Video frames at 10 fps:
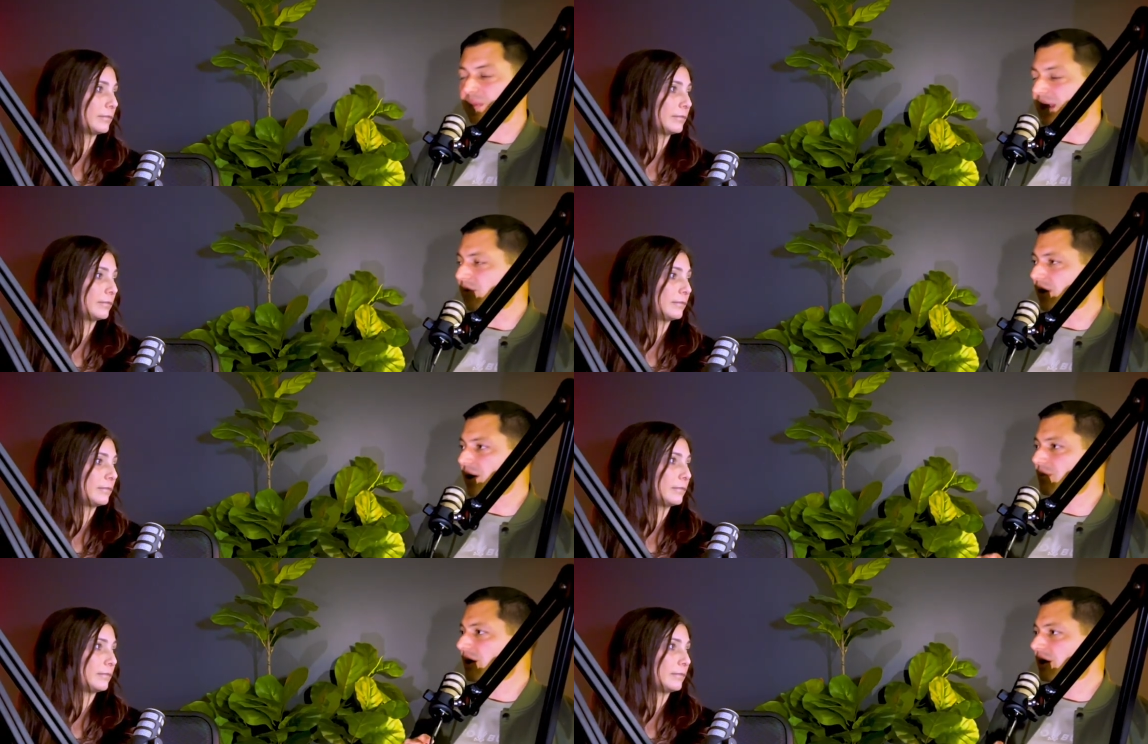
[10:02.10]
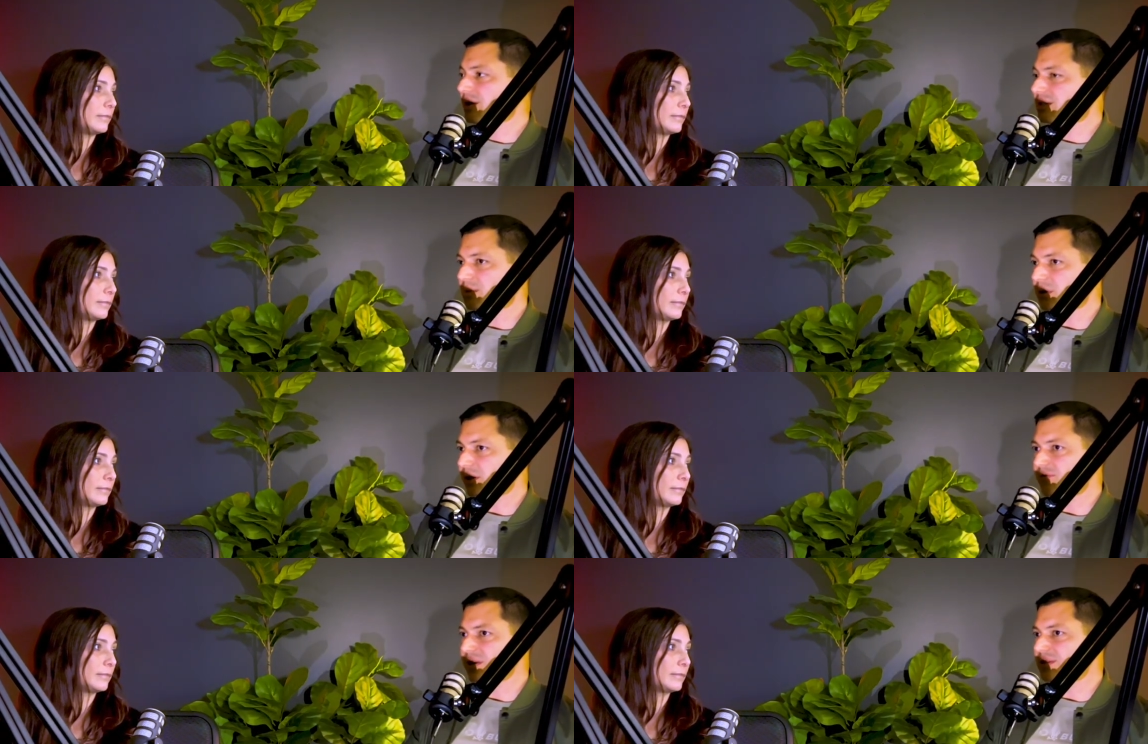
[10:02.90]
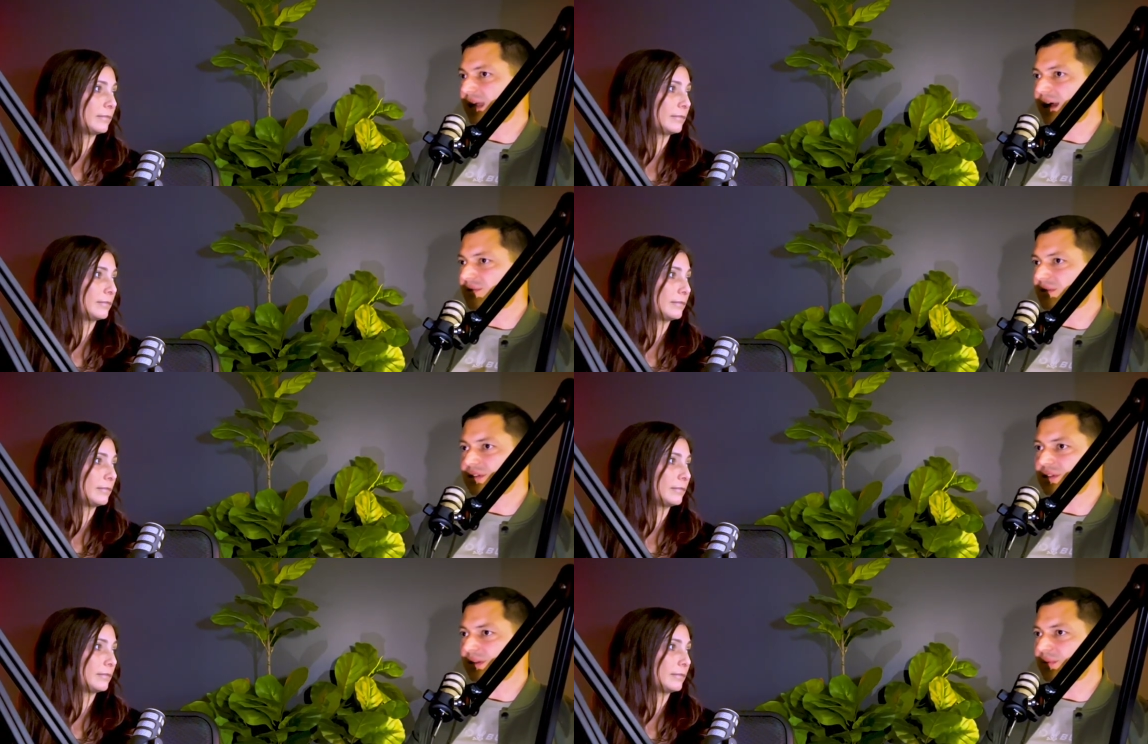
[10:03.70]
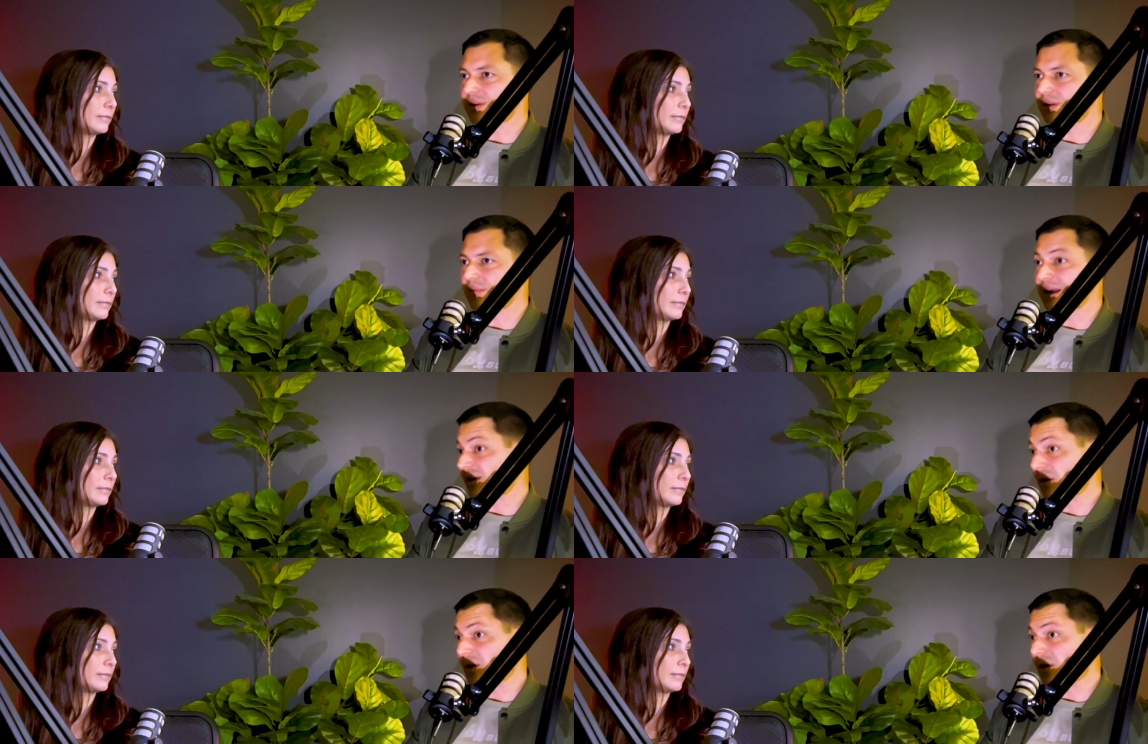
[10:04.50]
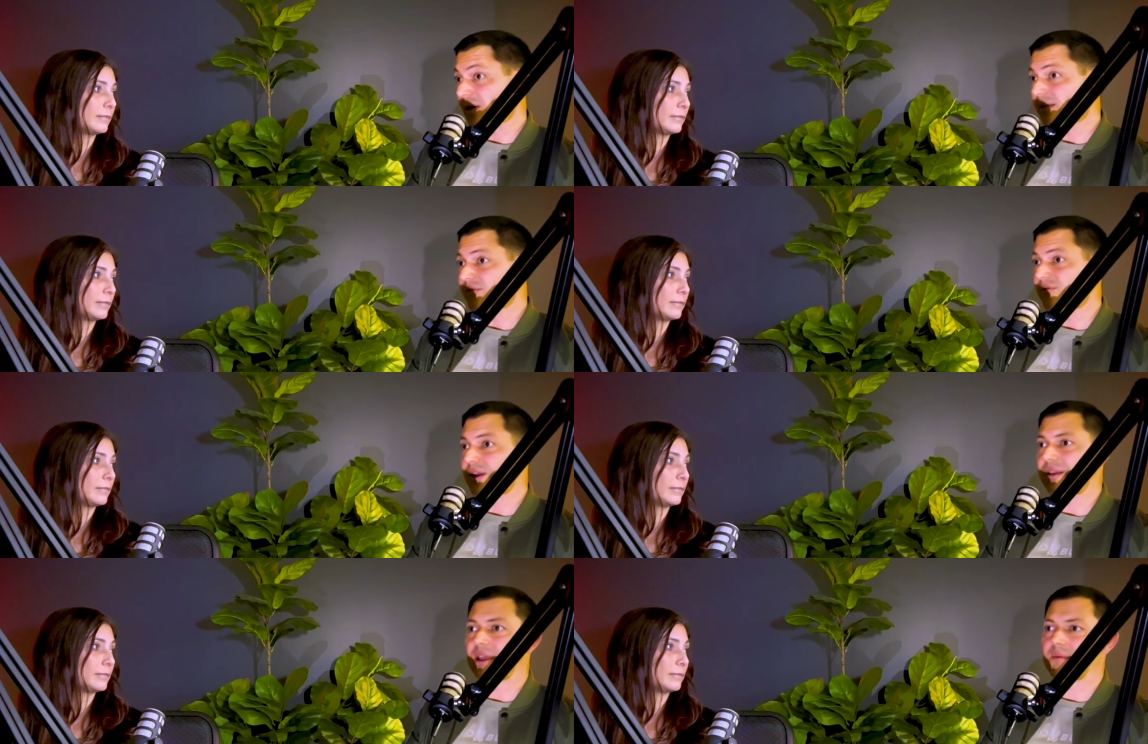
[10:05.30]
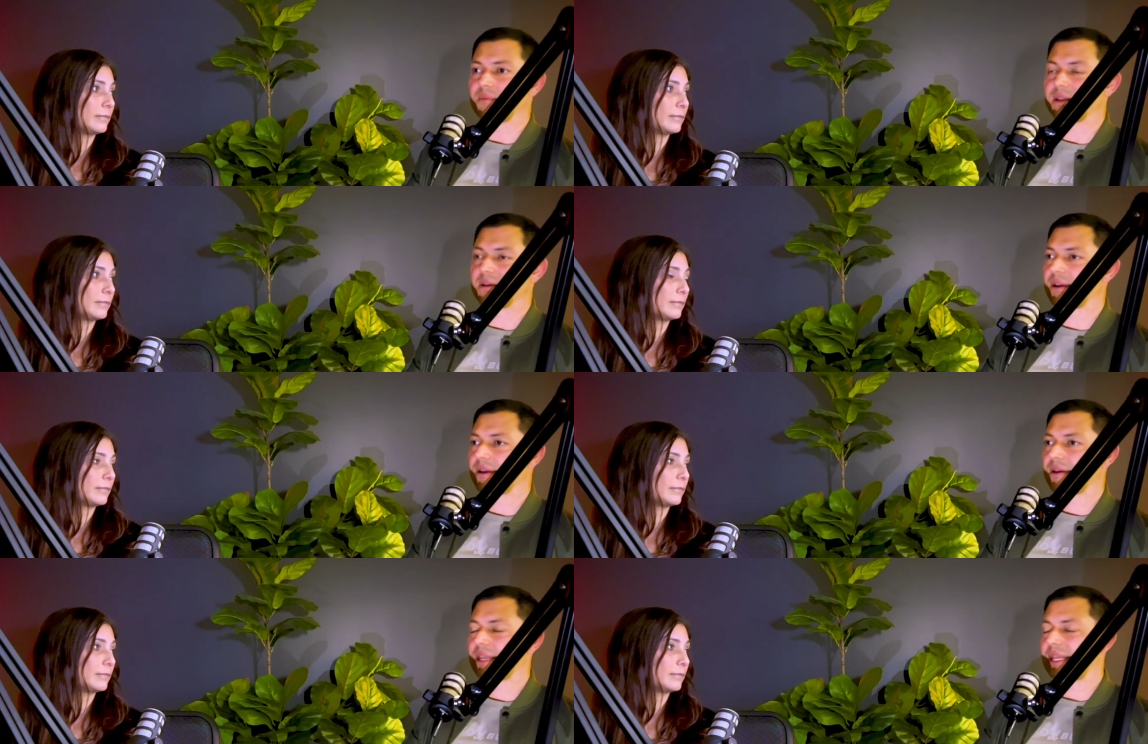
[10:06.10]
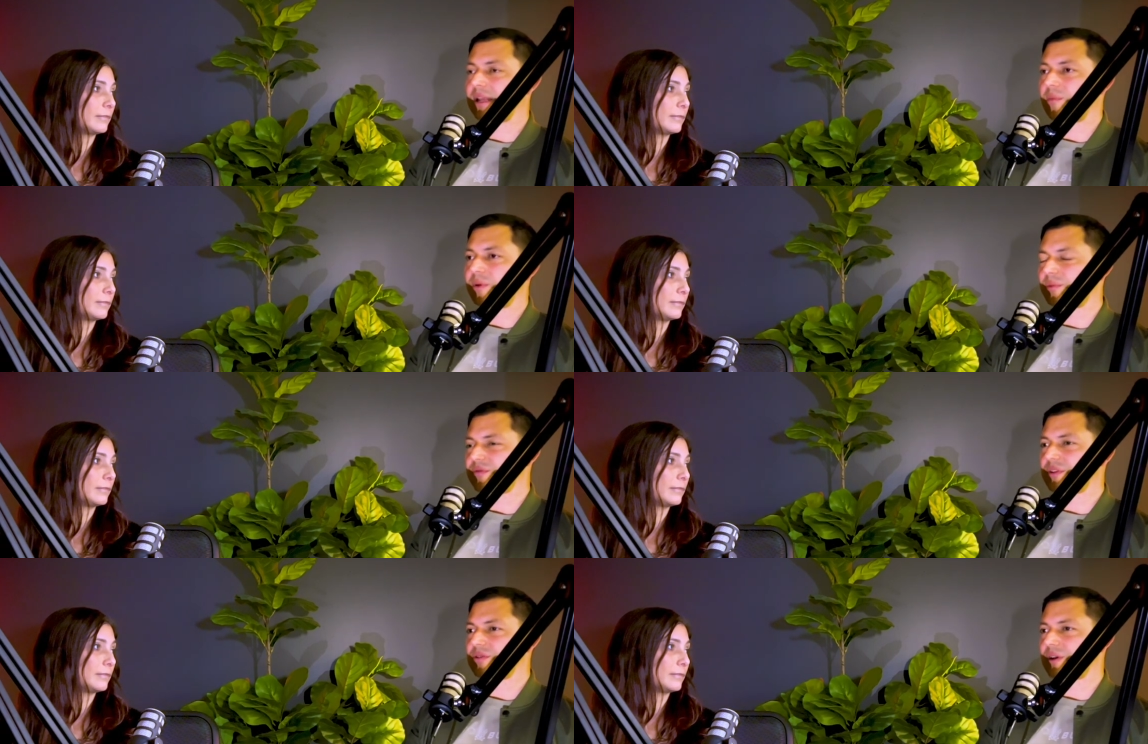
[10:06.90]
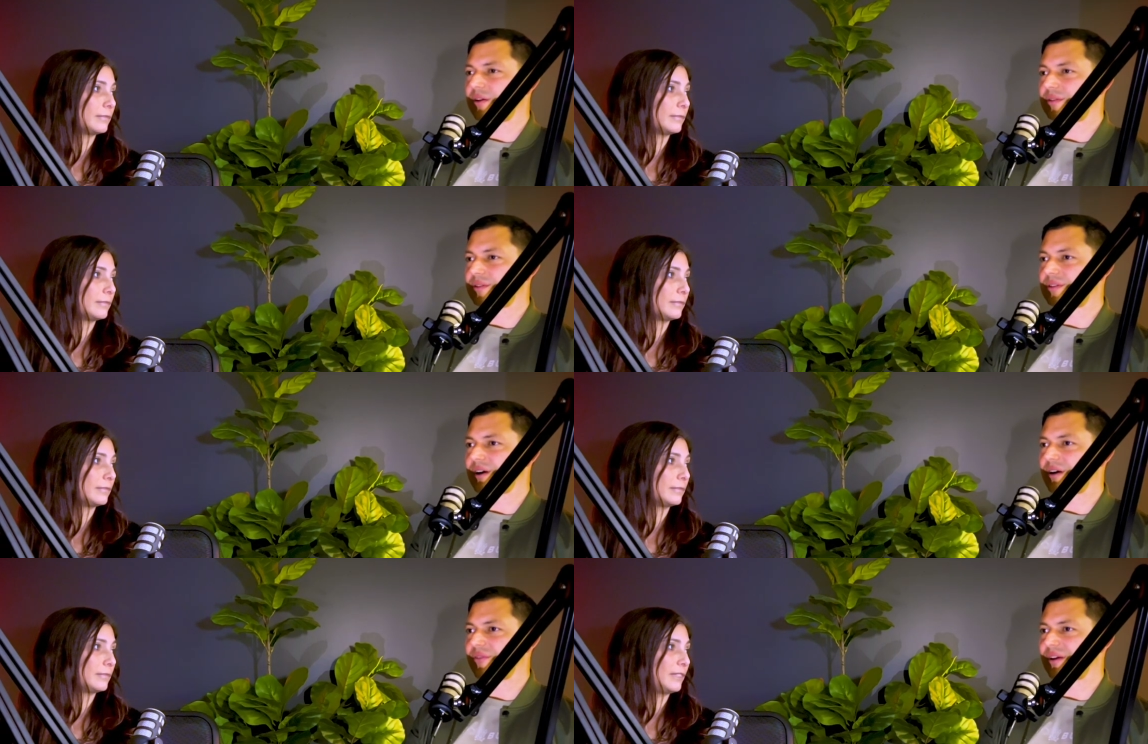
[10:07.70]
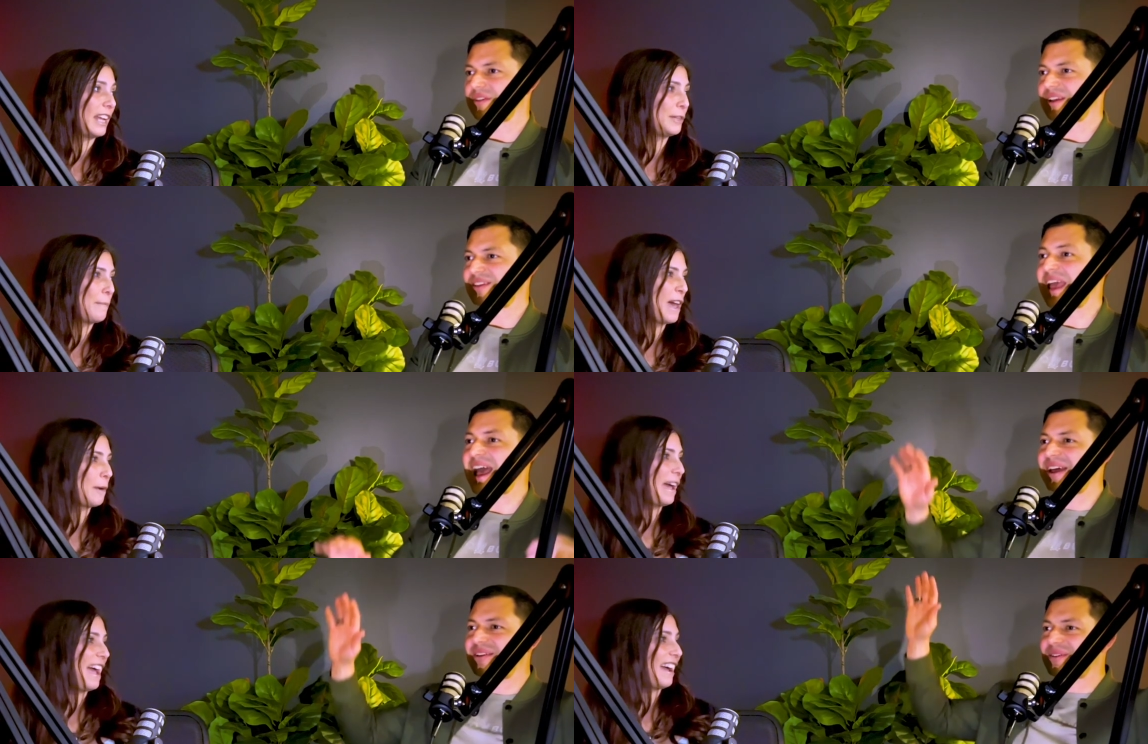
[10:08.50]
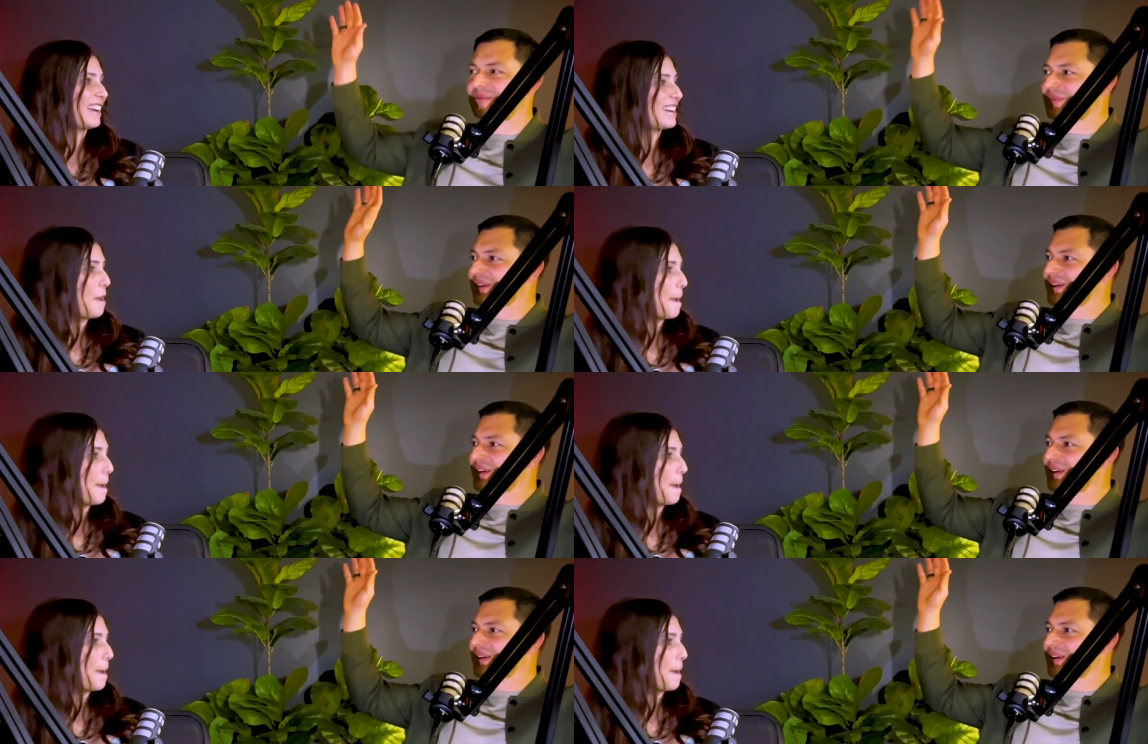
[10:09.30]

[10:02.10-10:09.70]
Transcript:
Speaker 1: bankrupt, sleeping on friends' couches, sleeping on my car that a friend gave me, eating out of people's refrigerators and stuff. And I was like, Dad. Back?